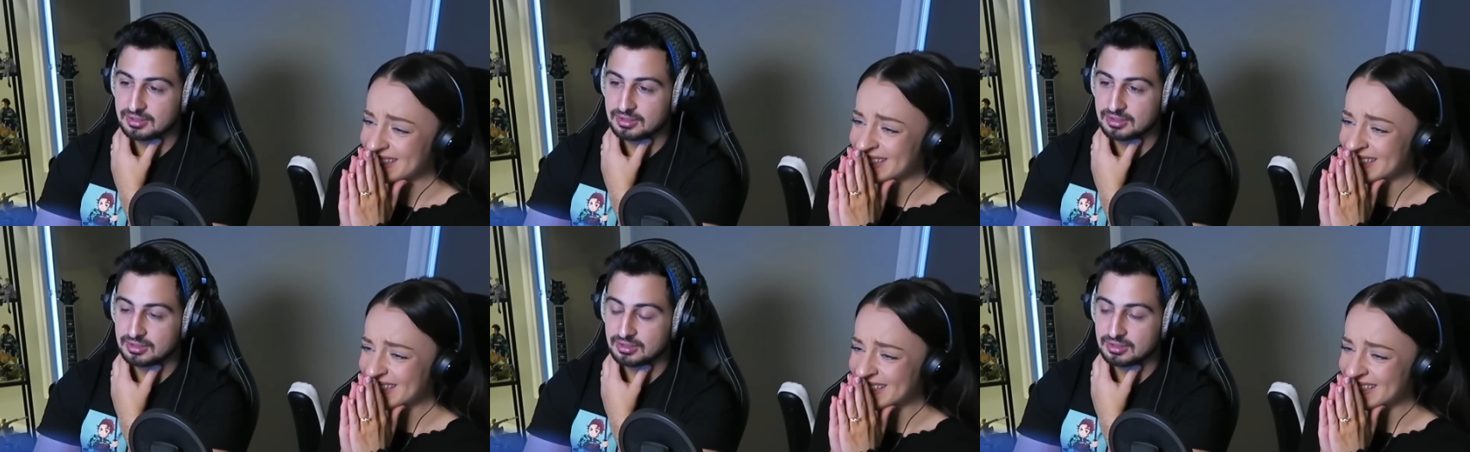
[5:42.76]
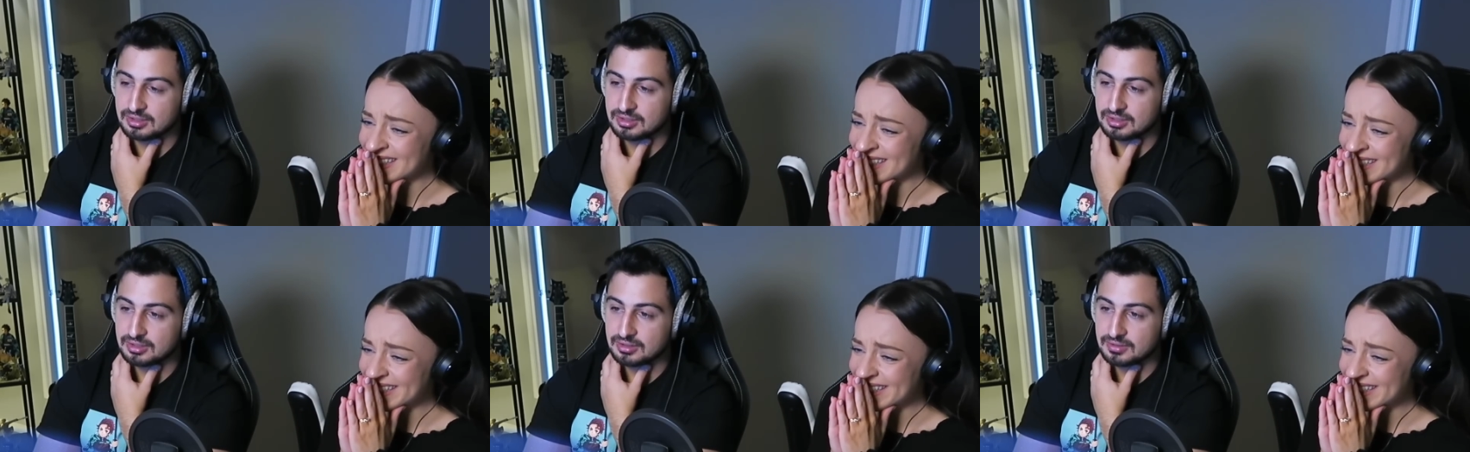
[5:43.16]

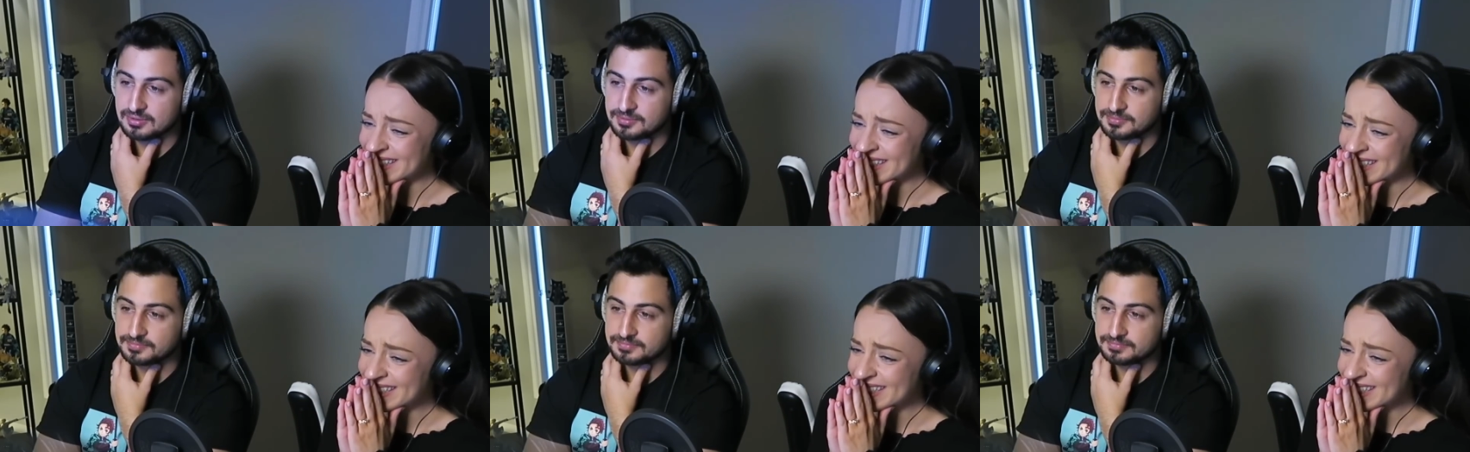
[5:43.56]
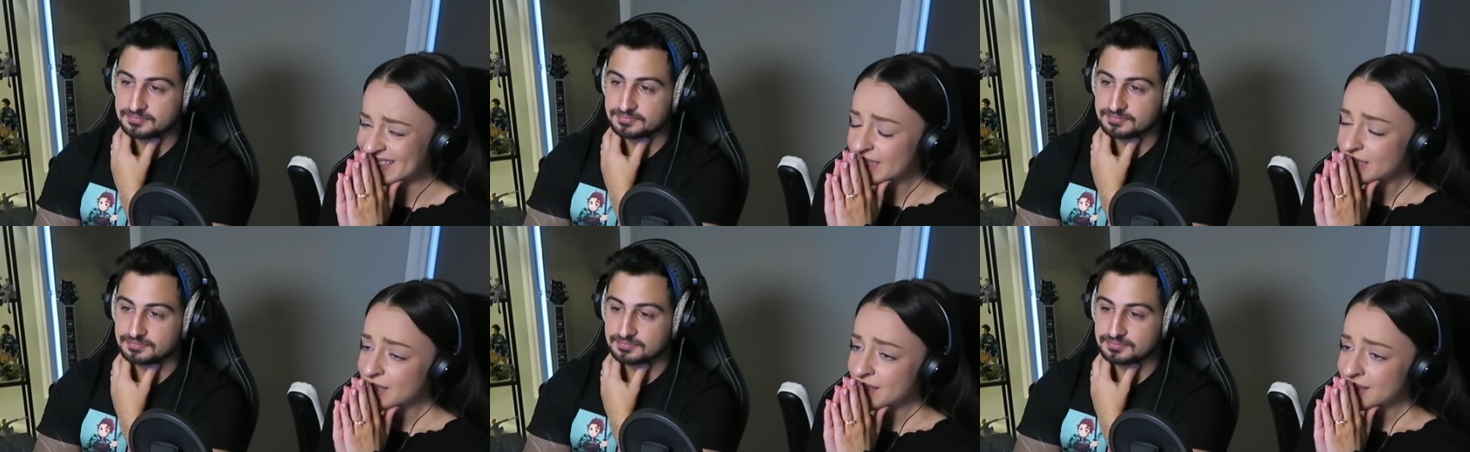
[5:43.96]

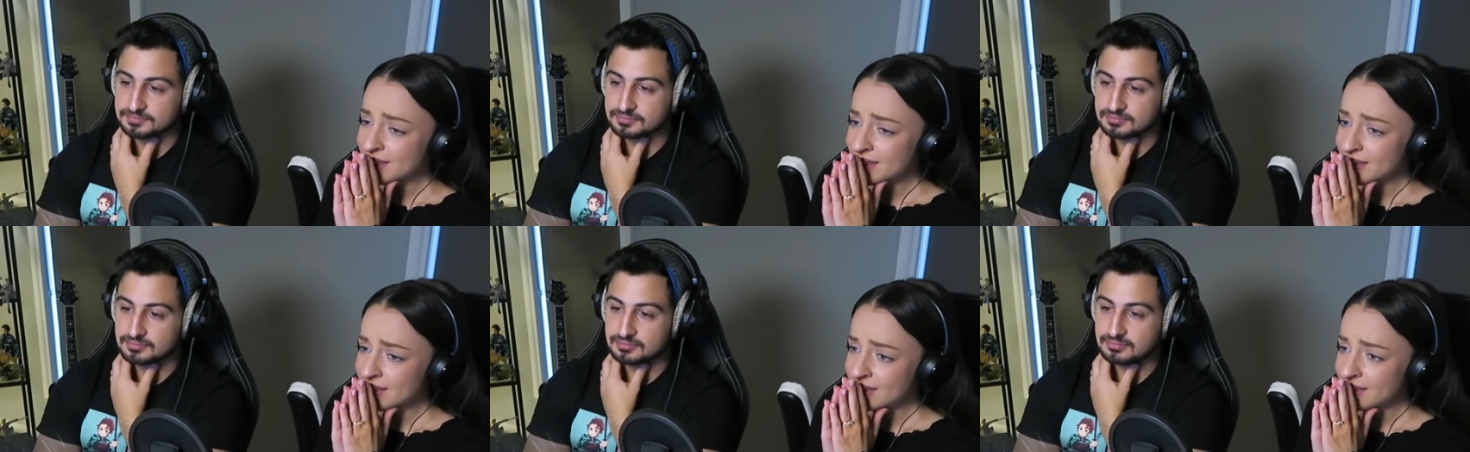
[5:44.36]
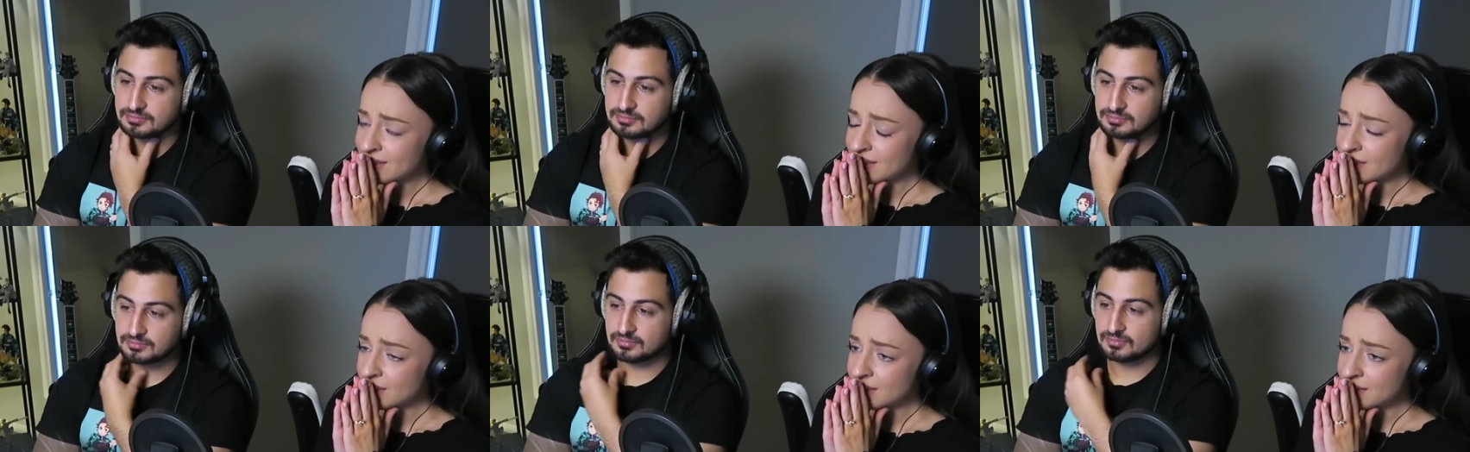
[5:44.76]

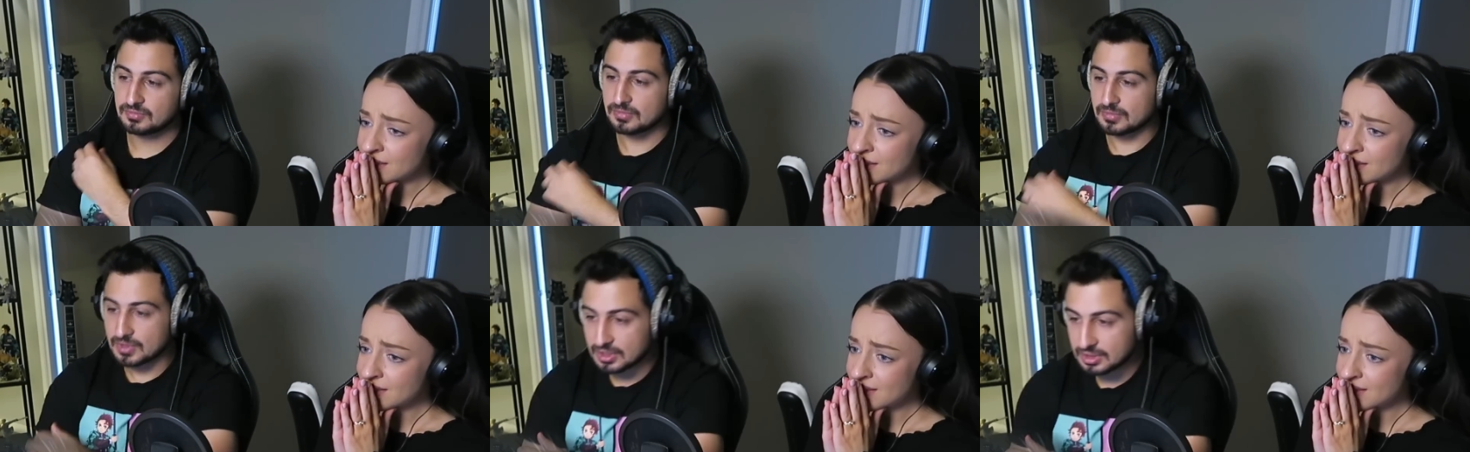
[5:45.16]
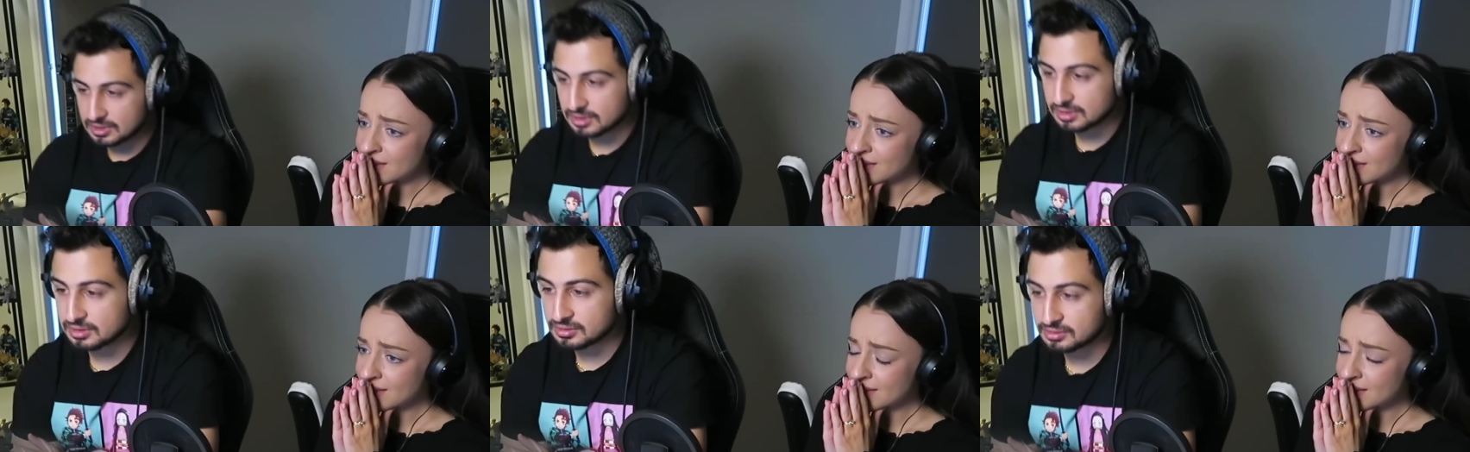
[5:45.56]

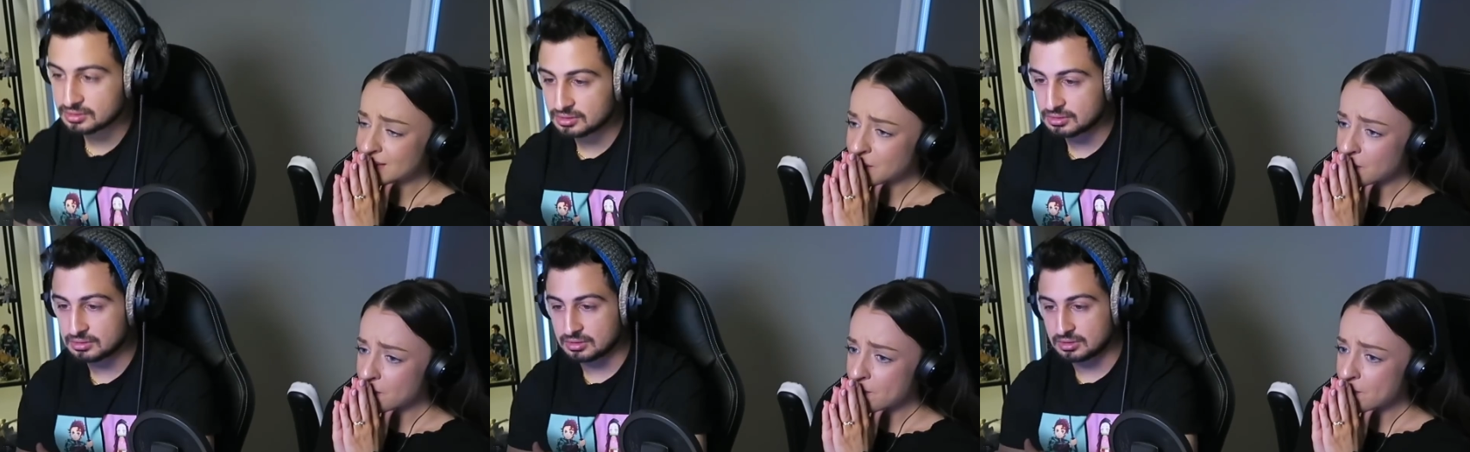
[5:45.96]
[no speech]